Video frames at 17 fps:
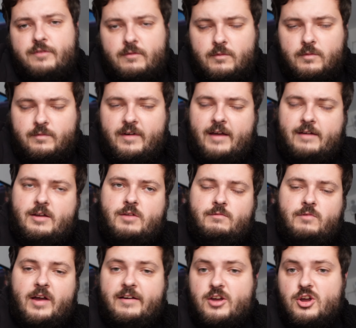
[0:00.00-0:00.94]
very,
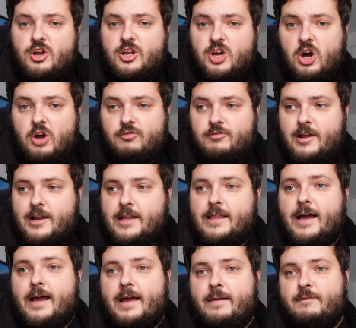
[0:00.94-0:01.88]
very early on really
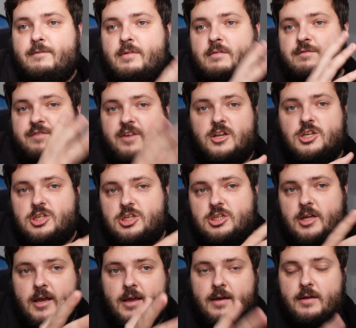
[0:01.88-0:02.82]
that Finch,
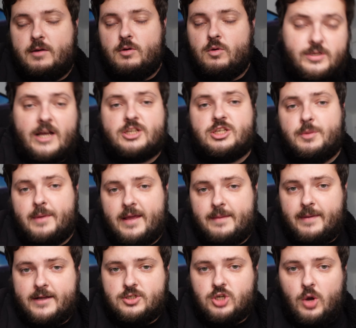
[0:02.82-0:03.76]
who's actually played
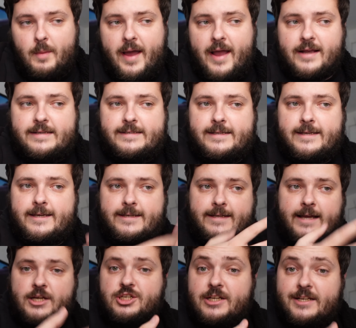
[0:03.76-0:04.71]
by Tom Hanks, is
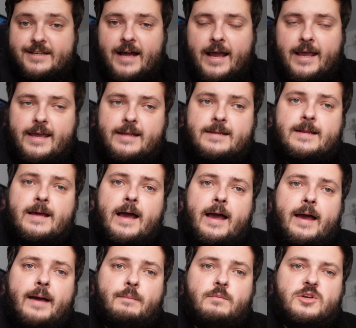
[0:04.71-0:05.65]
actually dying.
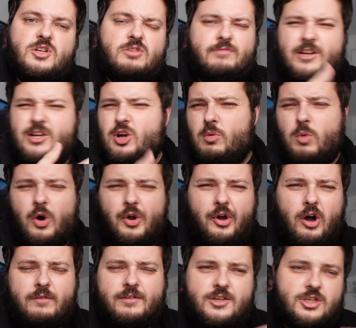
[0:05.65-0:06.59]
We don't really know what
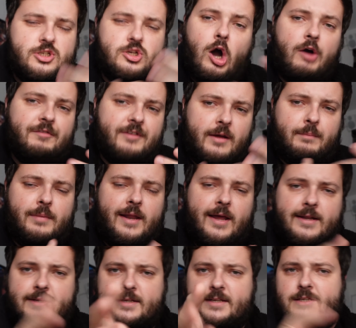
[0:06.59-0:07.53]
of. He's just coughing up
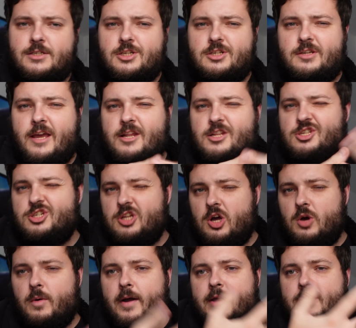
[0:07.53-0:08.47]
blood and he's just getting
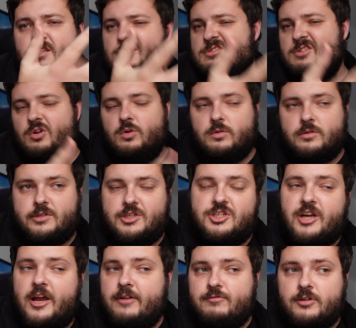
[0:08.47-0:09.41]
slower. He's just old in
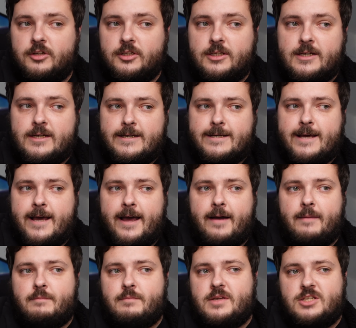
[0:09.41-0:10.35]
general.
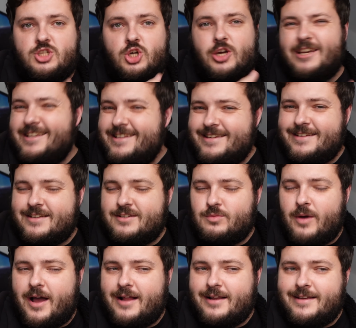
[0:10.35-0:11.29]
He's not eating as
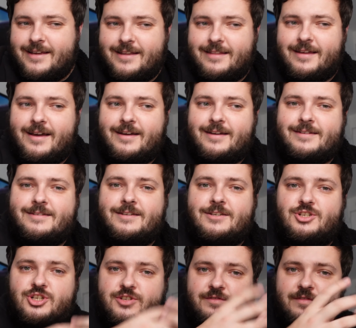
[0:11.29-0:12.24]
well either because he's
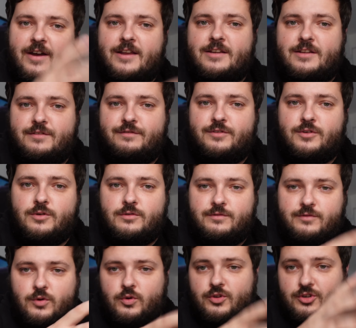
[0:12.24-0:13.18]
just finding food
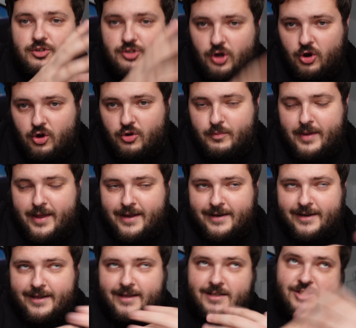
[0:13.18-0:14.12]
for the dog
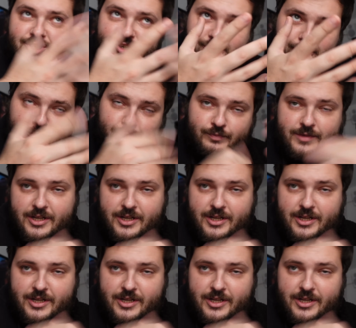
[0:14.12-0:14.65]
mainly. So,